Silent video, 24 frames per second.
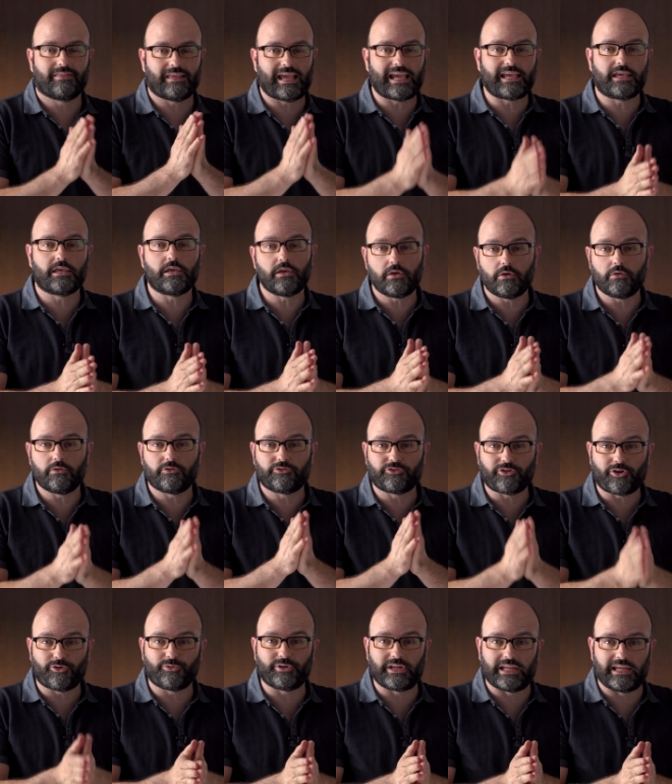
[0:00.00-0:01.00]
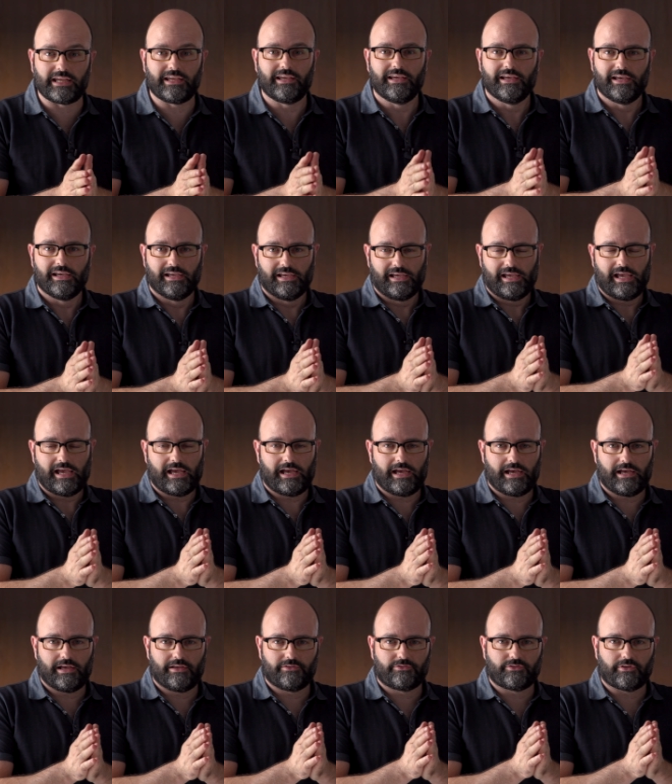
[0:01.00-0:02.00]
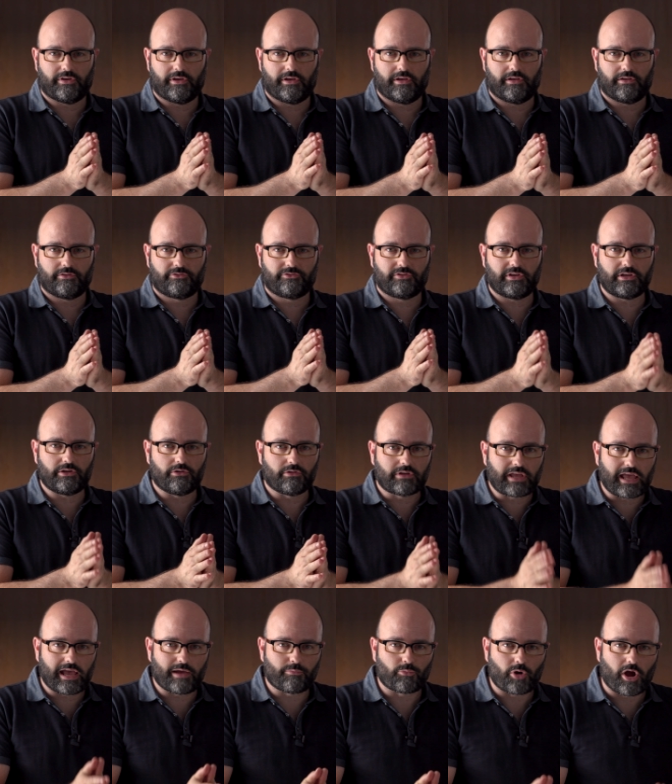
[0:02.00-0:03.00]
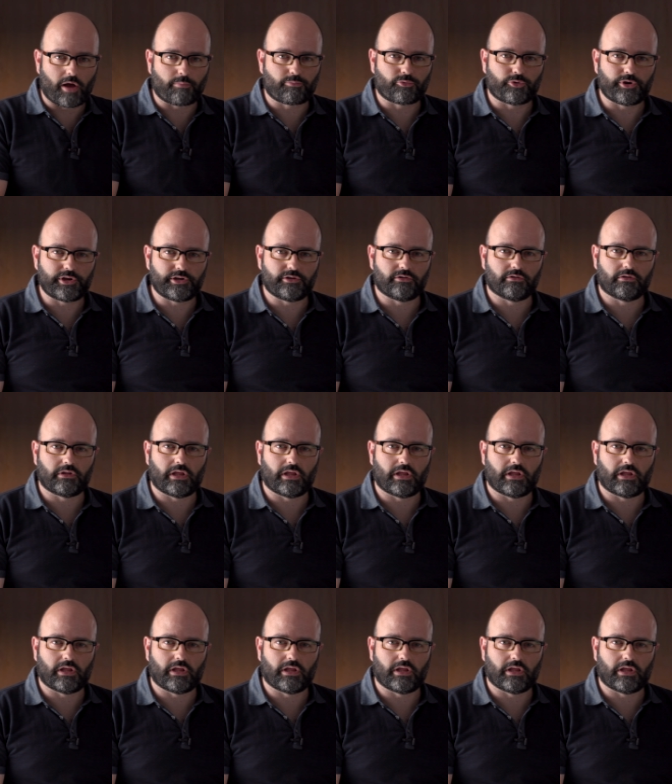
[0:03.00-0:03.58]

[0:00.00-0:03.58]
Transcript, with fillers: Thank you, Sony. As a single camera operator,